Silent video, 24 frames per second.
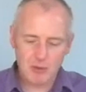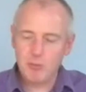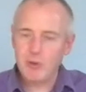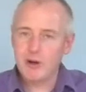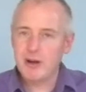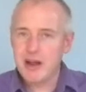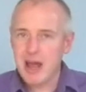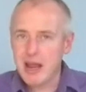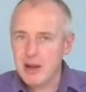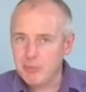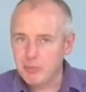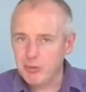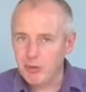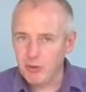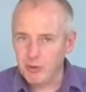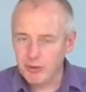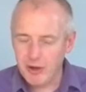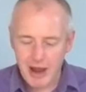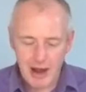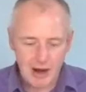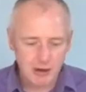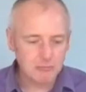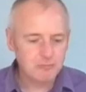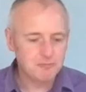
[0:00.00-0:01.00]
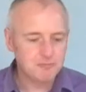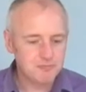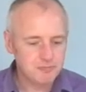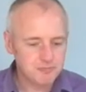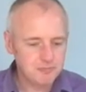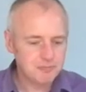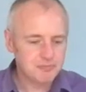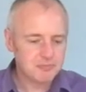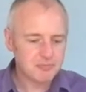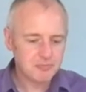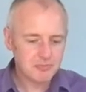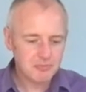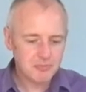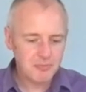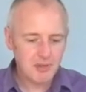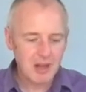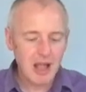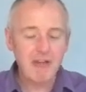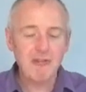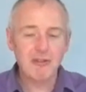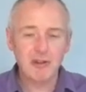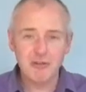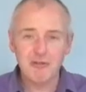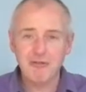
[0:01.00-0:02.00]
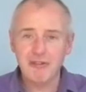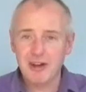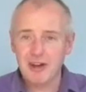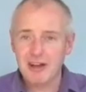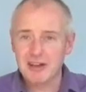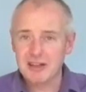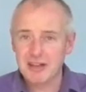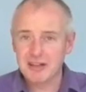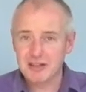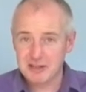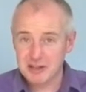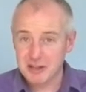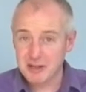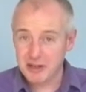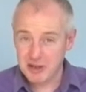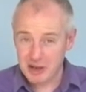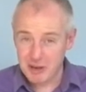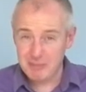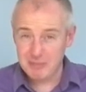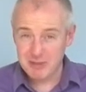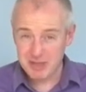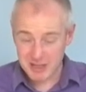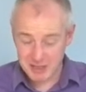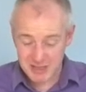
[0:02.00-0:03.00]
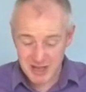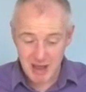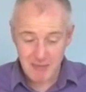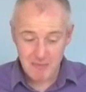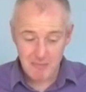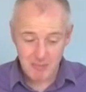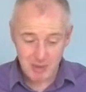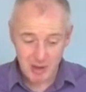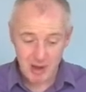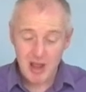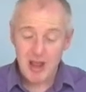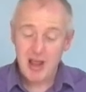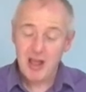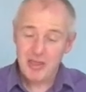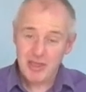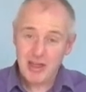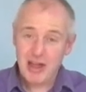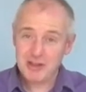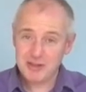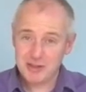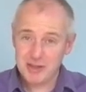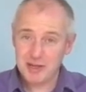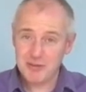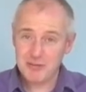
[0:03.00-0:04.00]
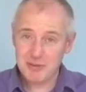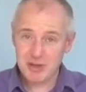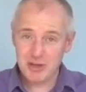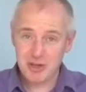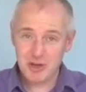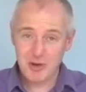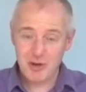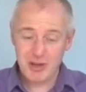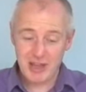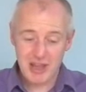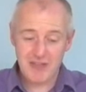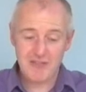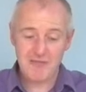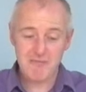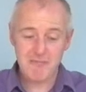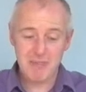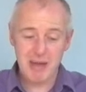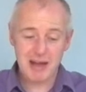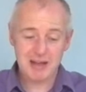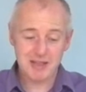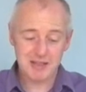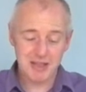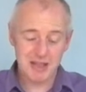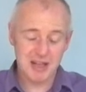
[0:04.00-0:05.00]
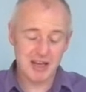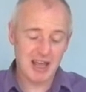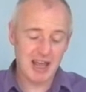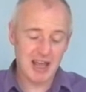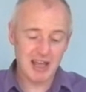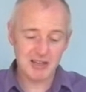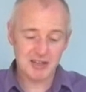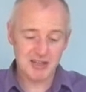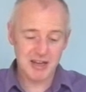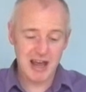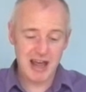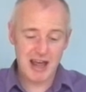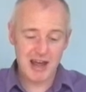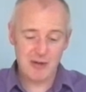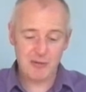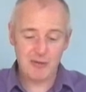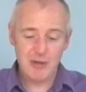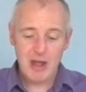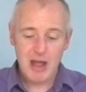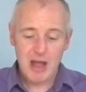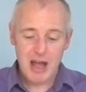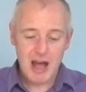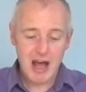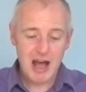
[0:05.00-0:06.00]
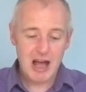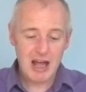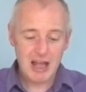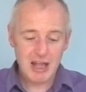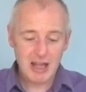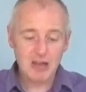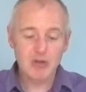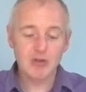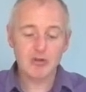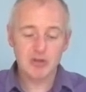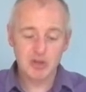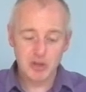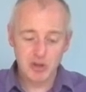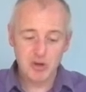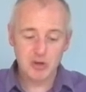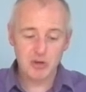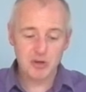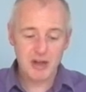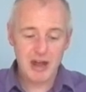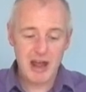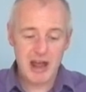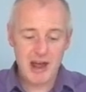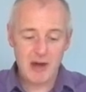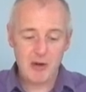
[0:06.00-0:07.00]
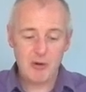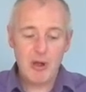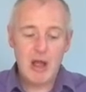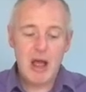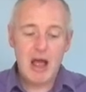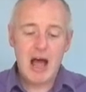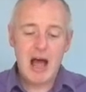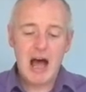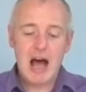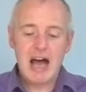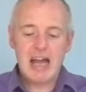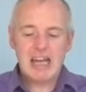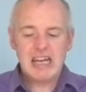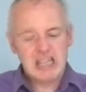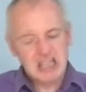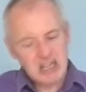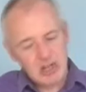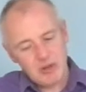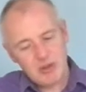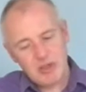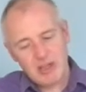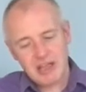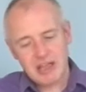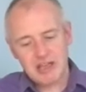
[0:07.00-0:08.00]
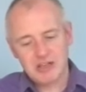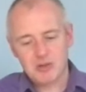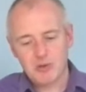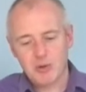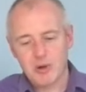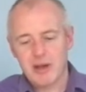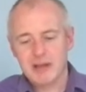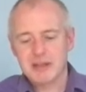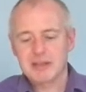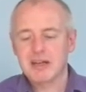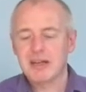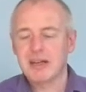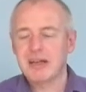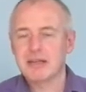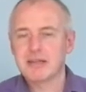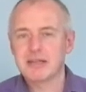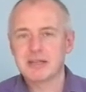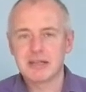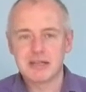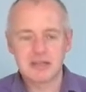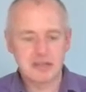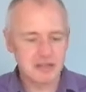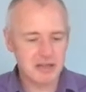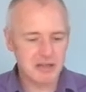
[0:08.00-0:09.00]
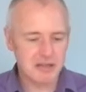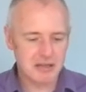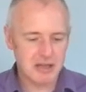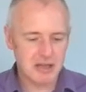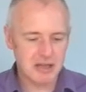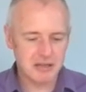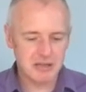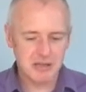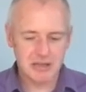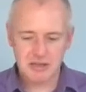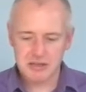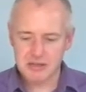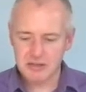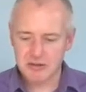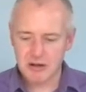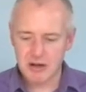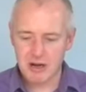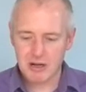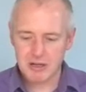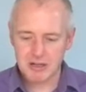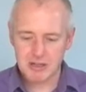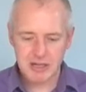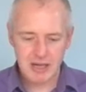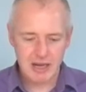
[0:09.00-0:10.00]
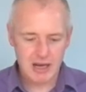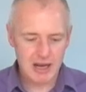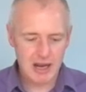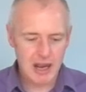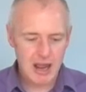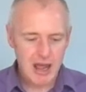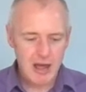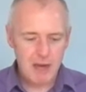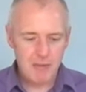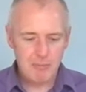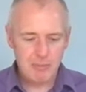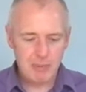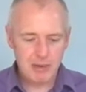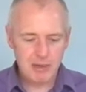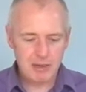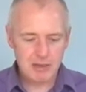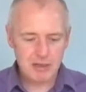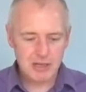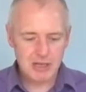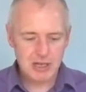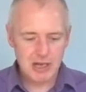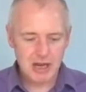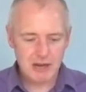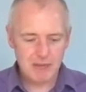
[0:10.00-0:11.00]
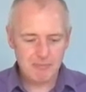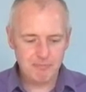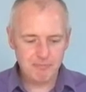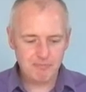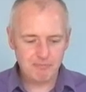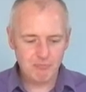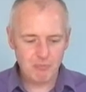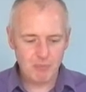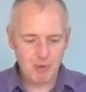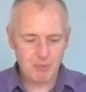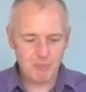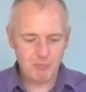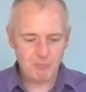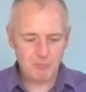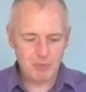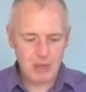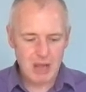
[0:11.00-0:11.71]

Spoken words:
we're in April now. I've got a feeling that, come December, that's going to be showing even better than it is now. It looks good now. Don't think it's quite as classy as the Zarate, but don't